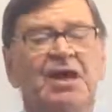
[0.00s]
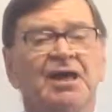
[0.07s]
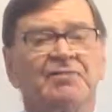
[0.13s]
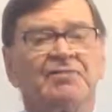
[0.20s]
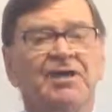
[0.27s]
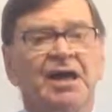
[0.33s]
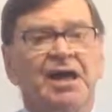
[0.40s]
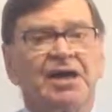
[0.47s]

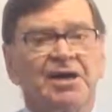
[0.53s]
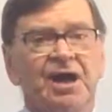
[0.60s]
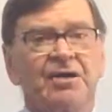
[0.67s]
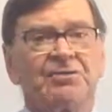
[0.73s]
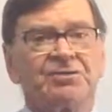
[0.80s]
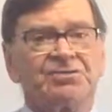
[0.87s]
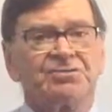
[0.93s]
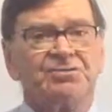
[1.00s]
if they are
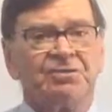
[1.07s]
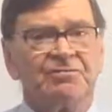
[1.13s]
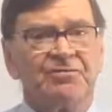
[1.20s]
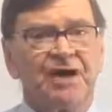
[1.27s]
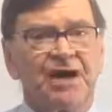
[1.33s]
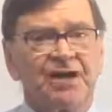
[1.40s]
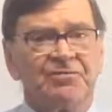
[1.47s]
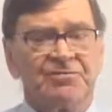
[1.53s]
going to
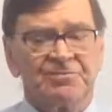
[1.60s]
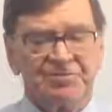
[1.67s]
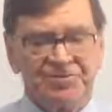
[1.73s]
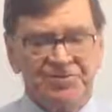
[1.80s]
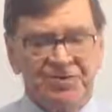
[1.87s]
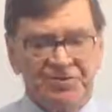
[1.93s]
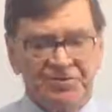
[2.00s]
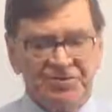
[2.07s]
avail
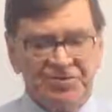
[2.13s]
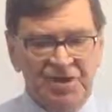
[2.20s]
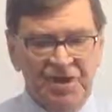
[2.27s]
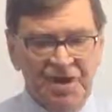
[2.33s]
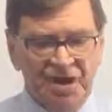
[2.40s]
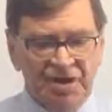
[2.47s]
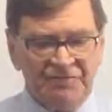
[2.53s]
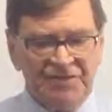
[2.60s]
themselves
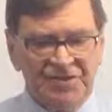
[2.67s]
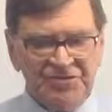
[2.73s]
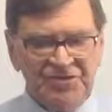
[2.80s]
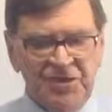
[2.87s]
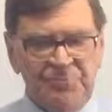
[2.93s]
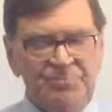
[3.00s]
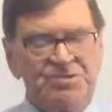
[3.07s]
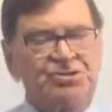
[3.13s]
of
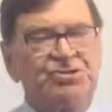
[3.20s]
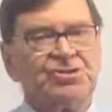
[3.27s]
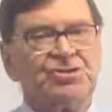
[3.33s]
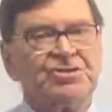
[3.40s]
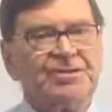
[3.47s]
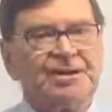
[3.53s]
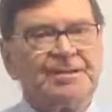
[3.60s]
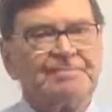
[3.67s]
this
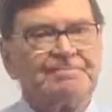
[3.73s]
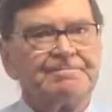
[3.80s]
opportunity.